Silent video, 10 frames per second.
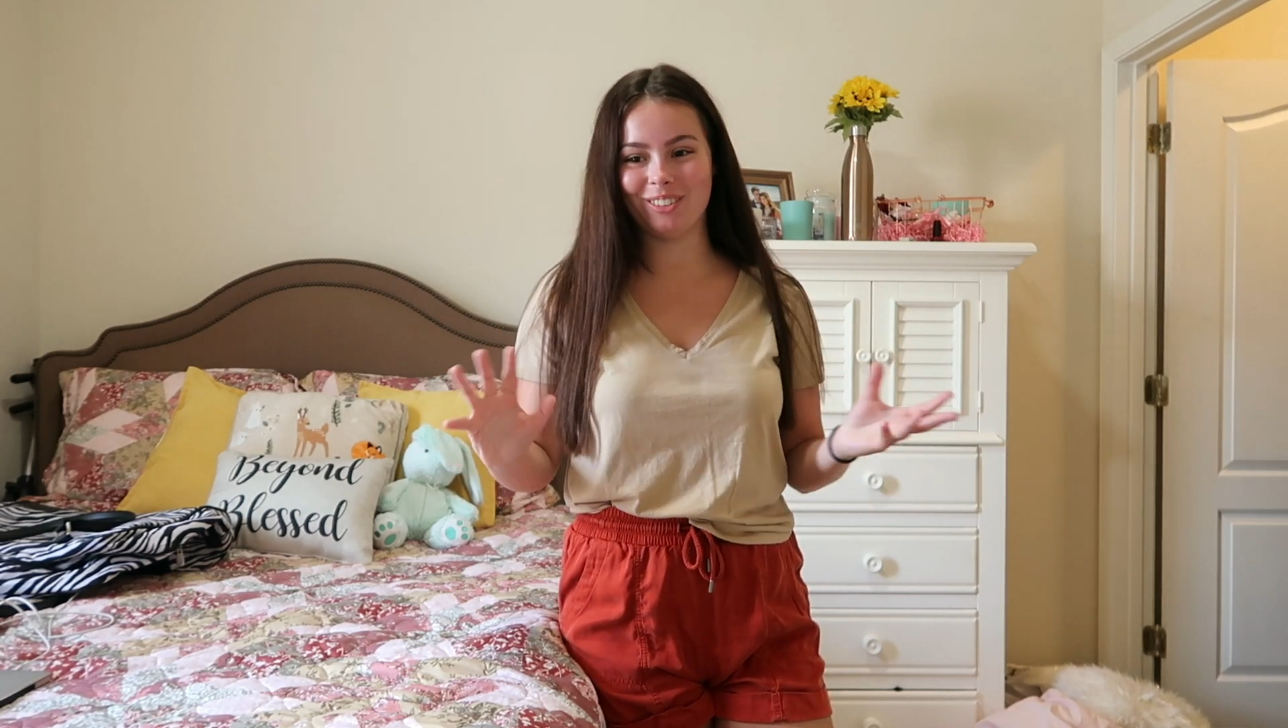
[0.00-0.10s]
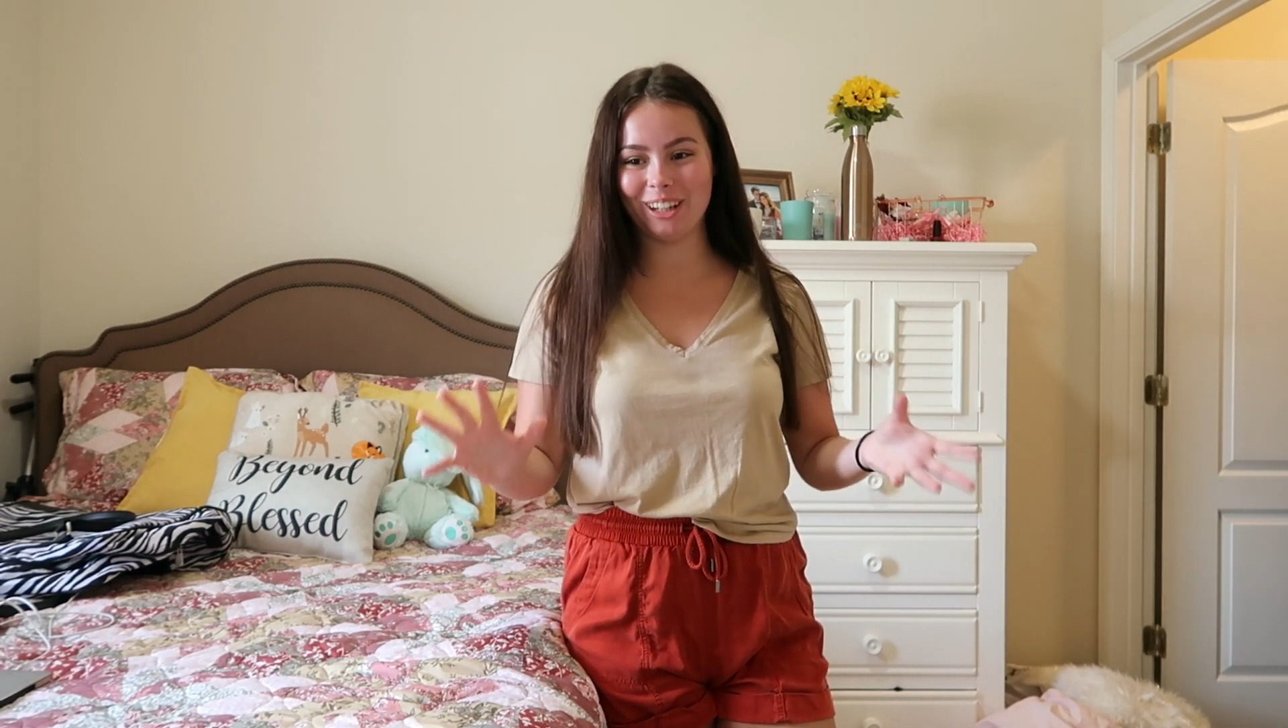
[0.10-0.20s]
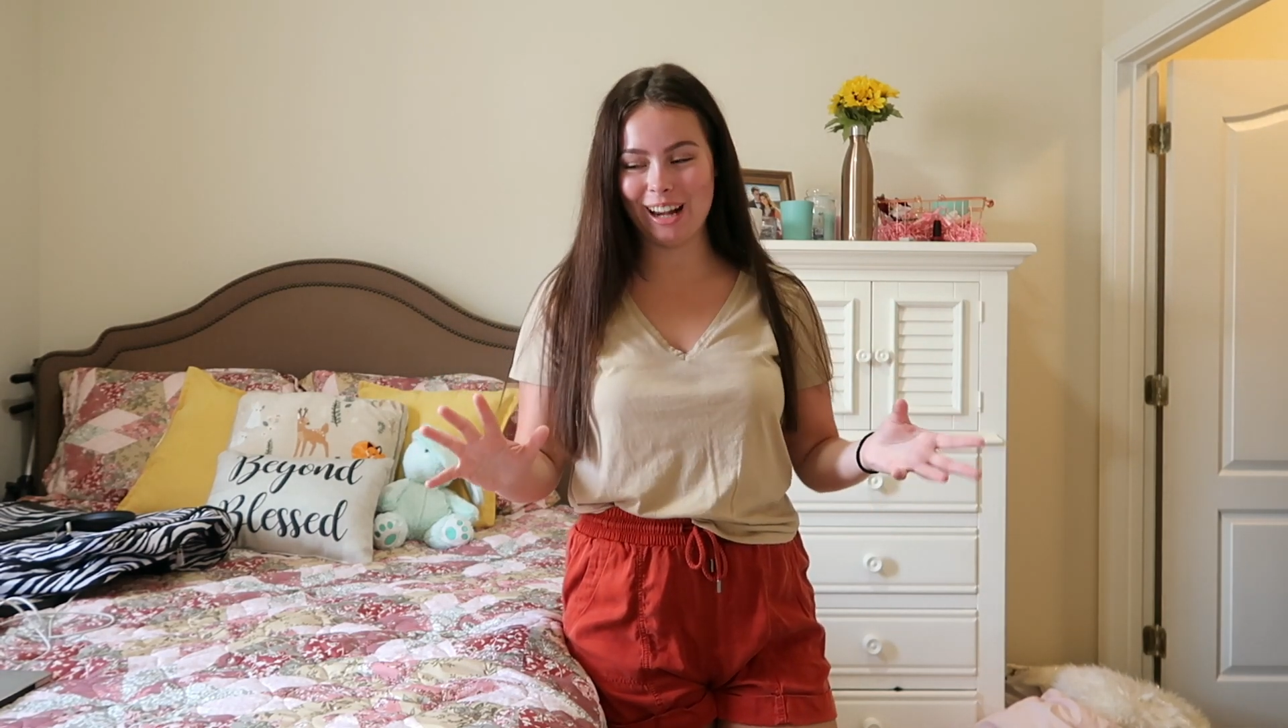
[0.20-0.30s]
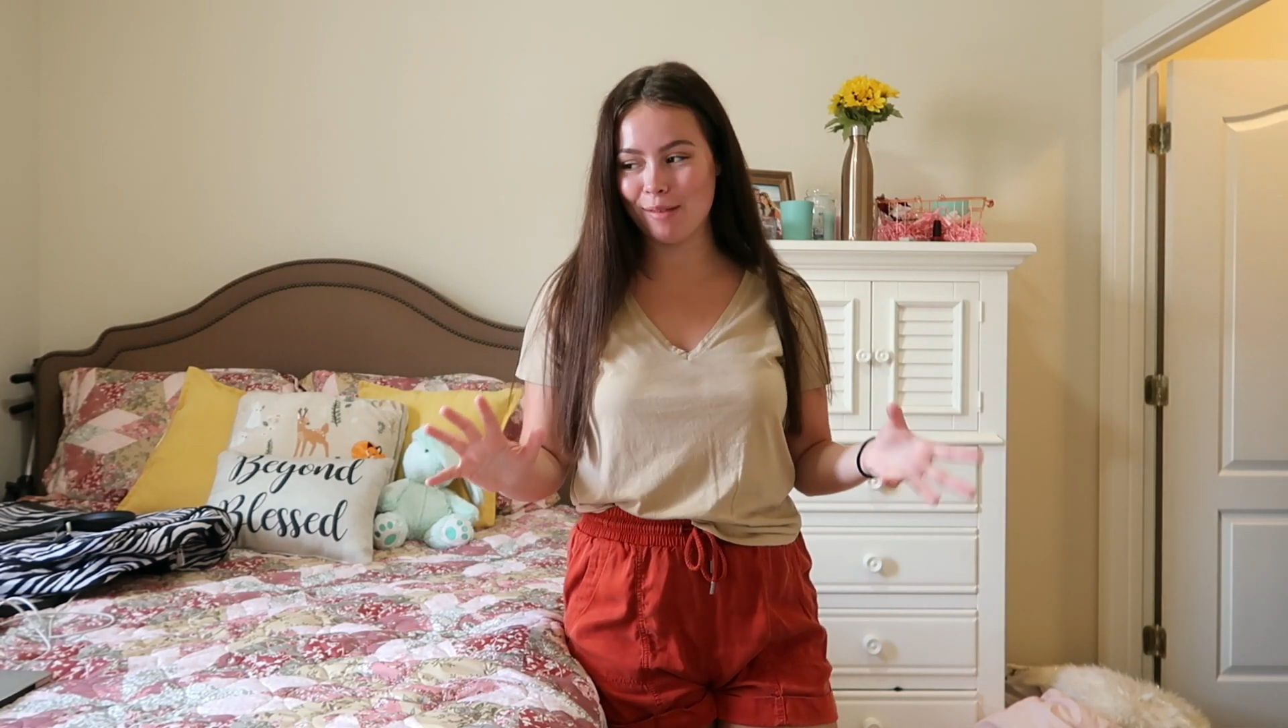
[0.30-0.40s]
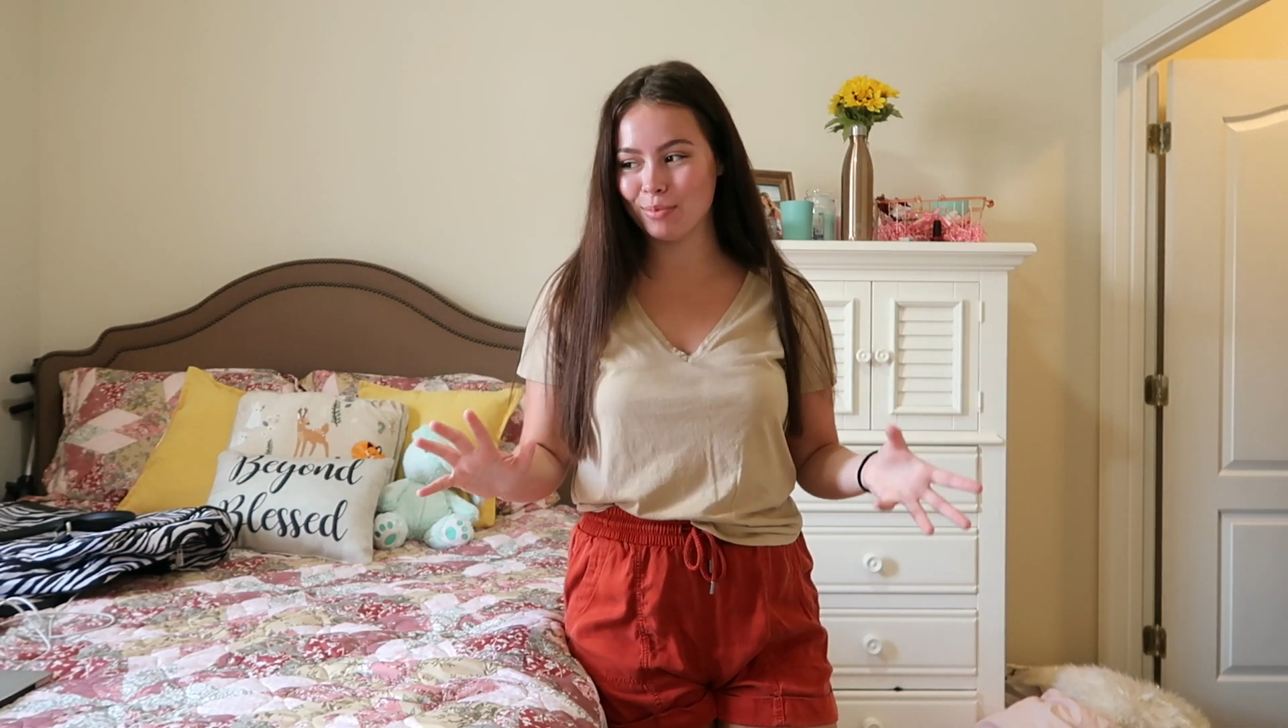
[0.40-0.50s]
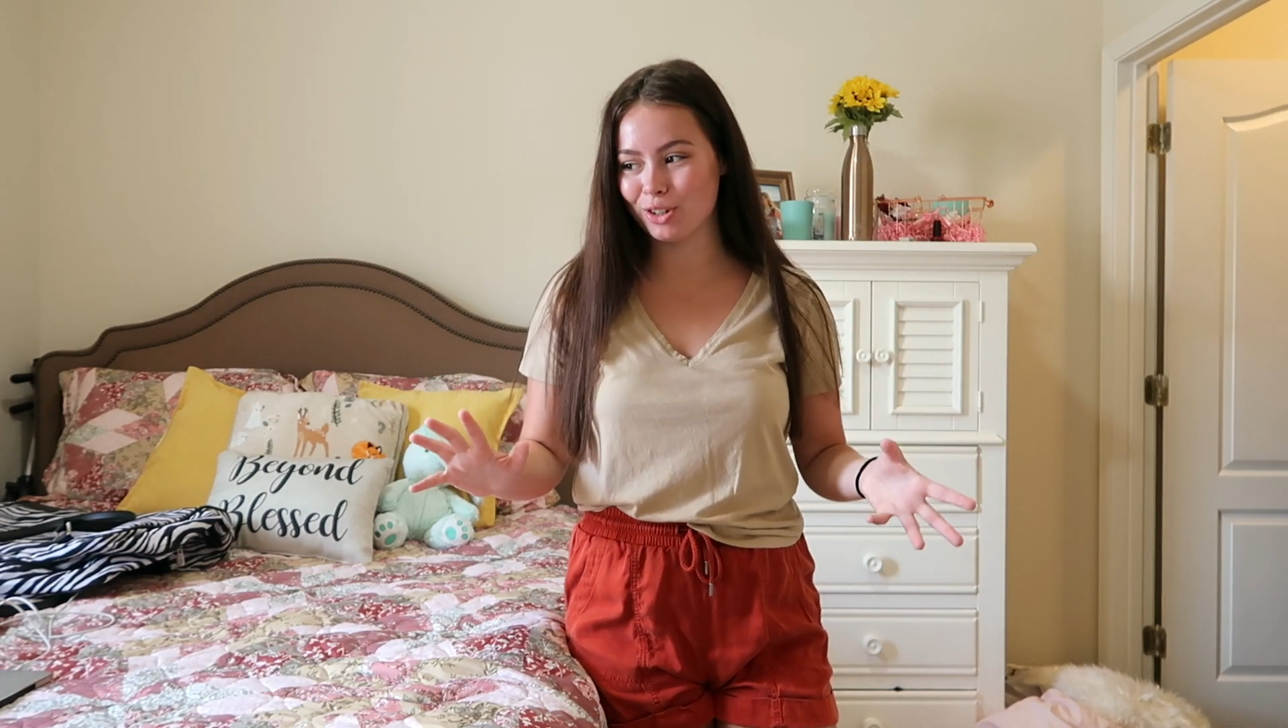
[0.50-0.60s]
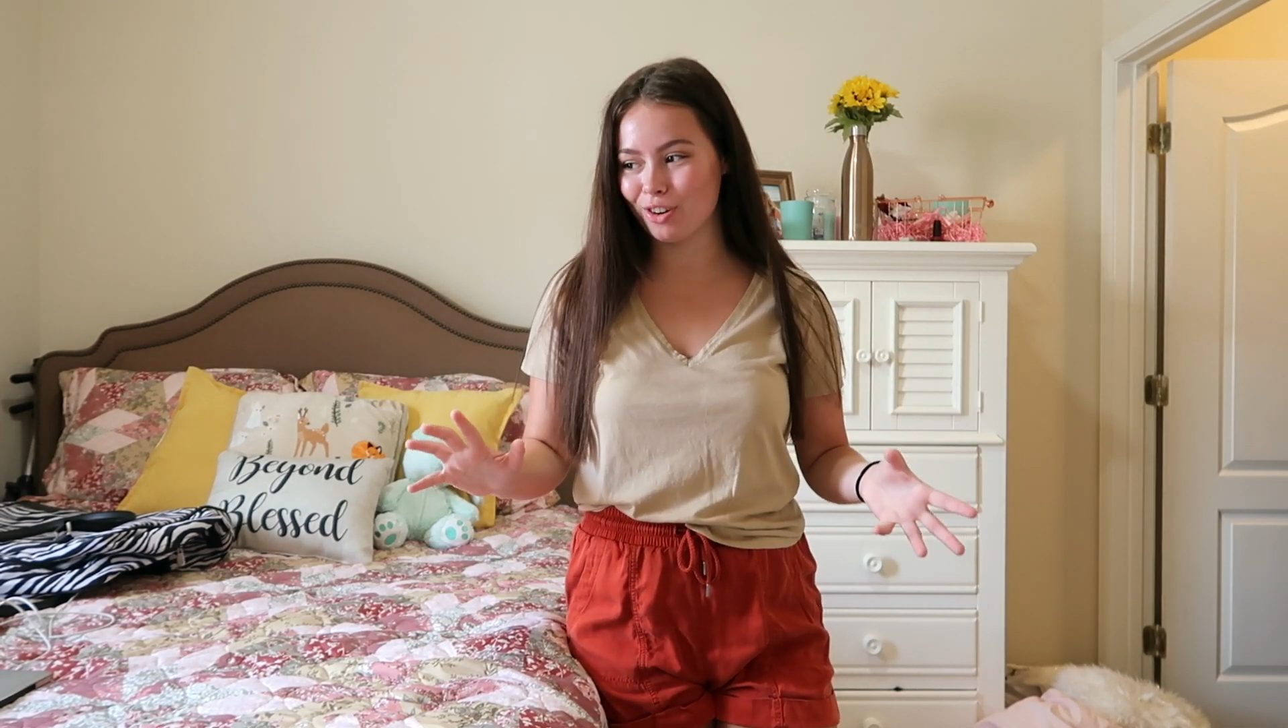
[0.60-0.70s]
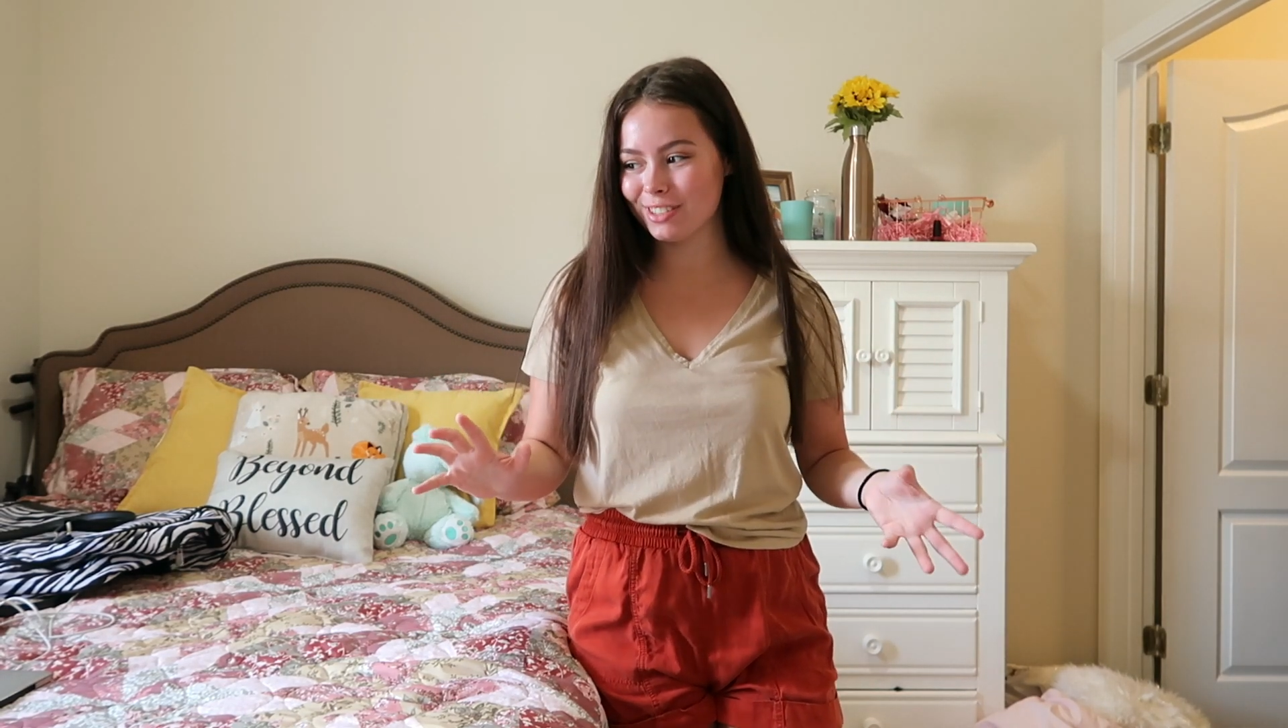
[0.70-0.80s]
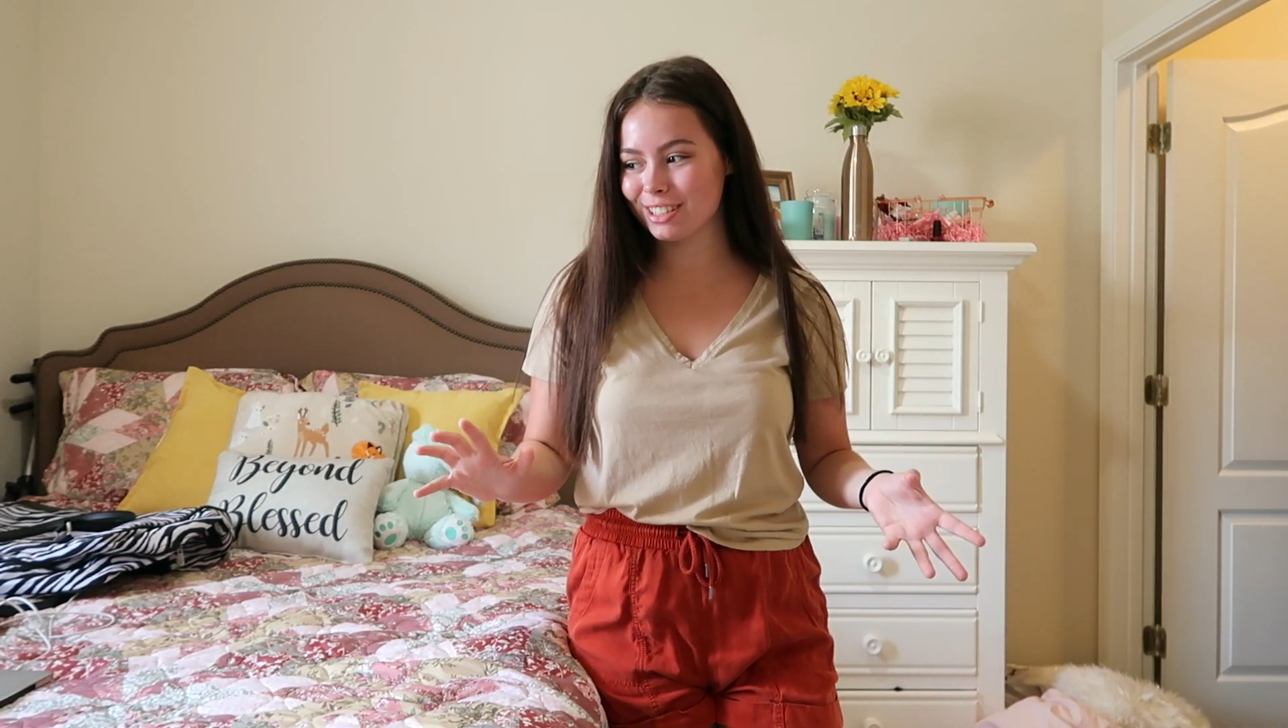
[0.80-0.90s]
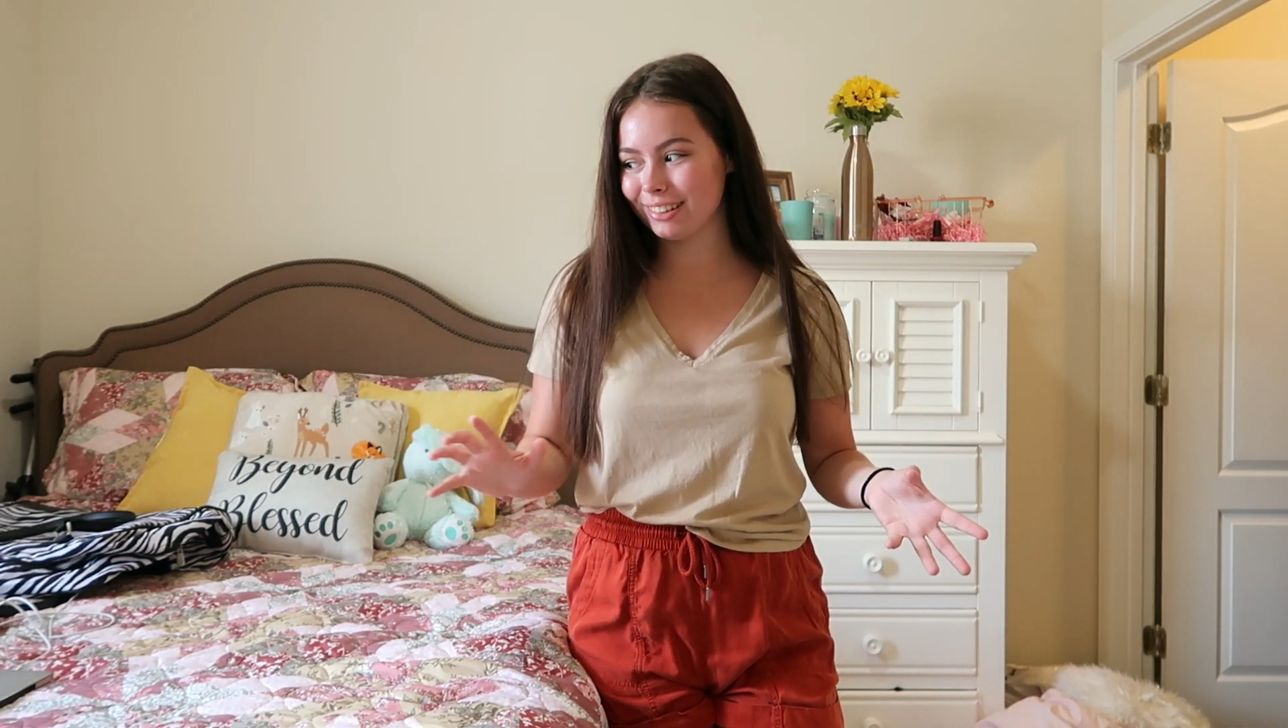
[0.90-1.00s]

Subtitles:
not gonna have pajamas